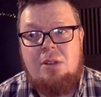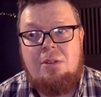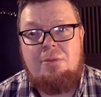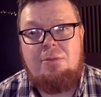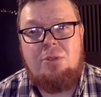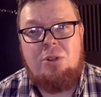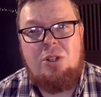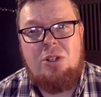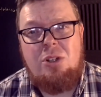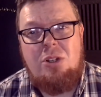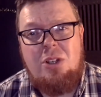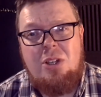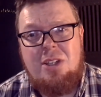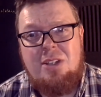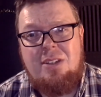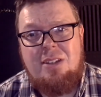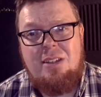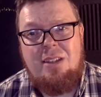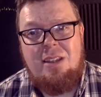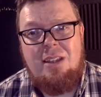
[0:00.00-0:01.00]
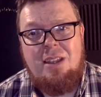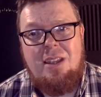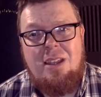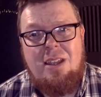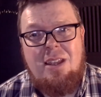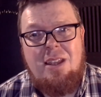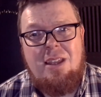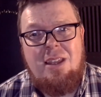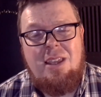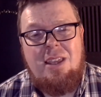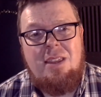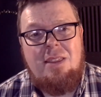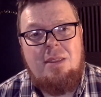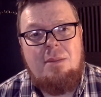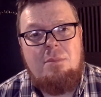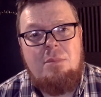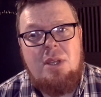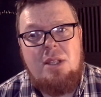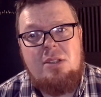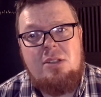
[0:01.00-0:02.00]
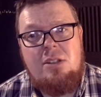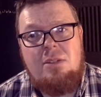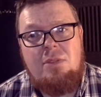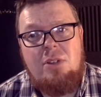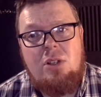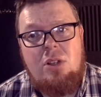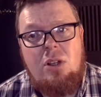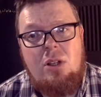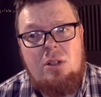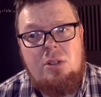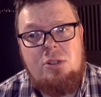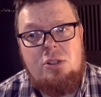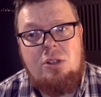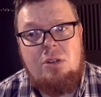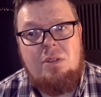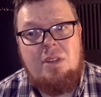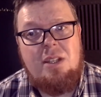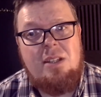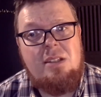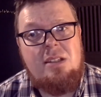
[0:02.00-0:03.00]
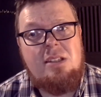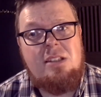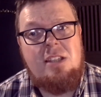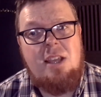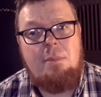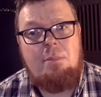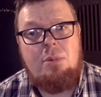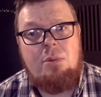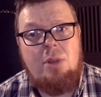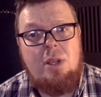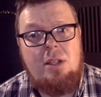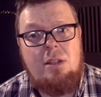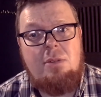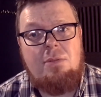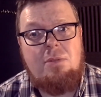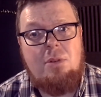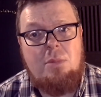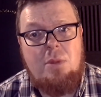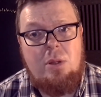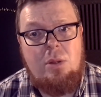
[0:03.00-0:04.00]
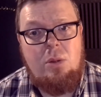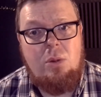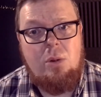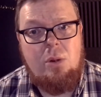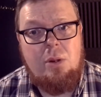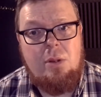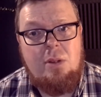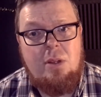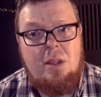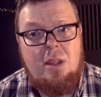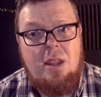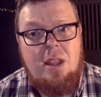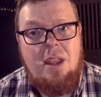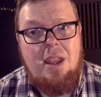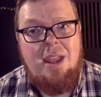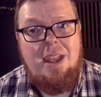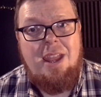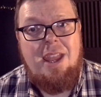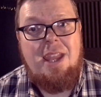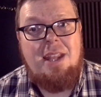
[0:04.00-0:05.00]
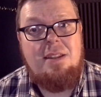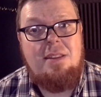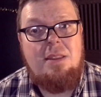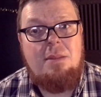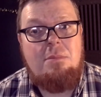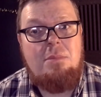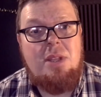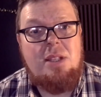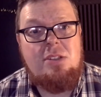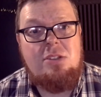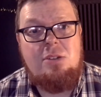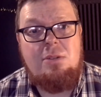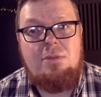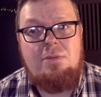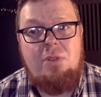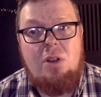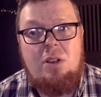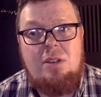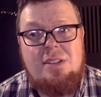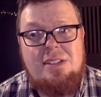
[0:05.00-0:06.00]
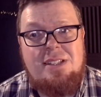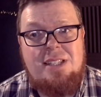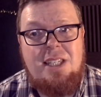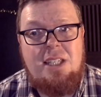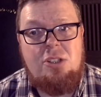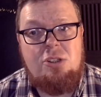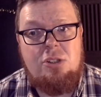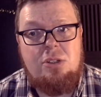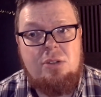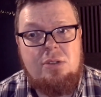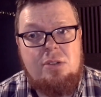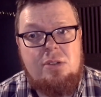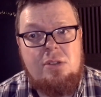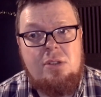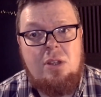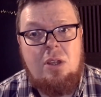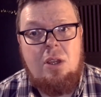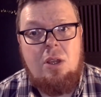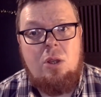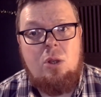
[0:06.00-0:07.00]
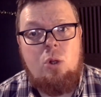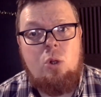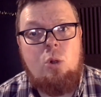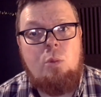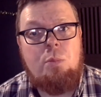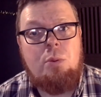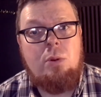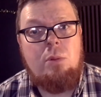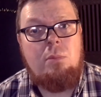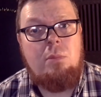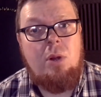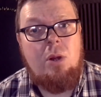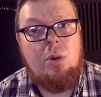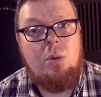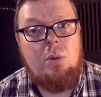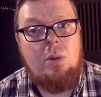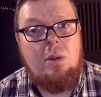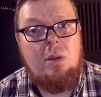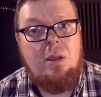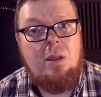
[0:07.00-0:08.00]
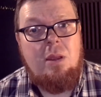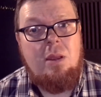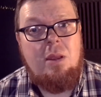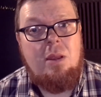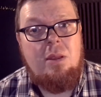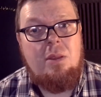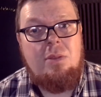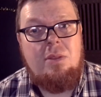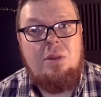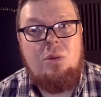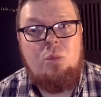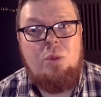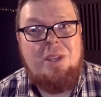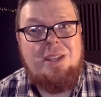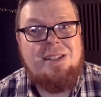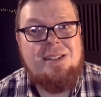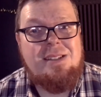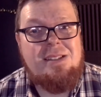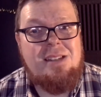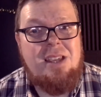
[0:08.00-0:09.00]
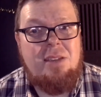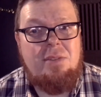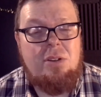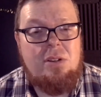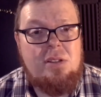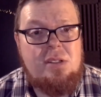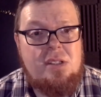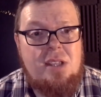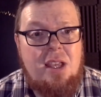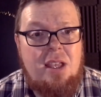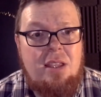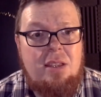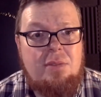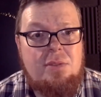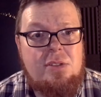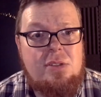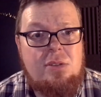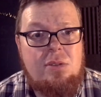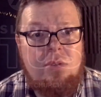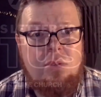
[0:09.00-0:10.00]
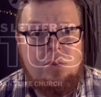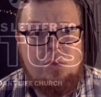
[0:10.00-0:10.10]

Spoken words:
for good, in the midst of a culture that is separated from the Lord, and in the midst of false teachers who promote that we can save ourselves through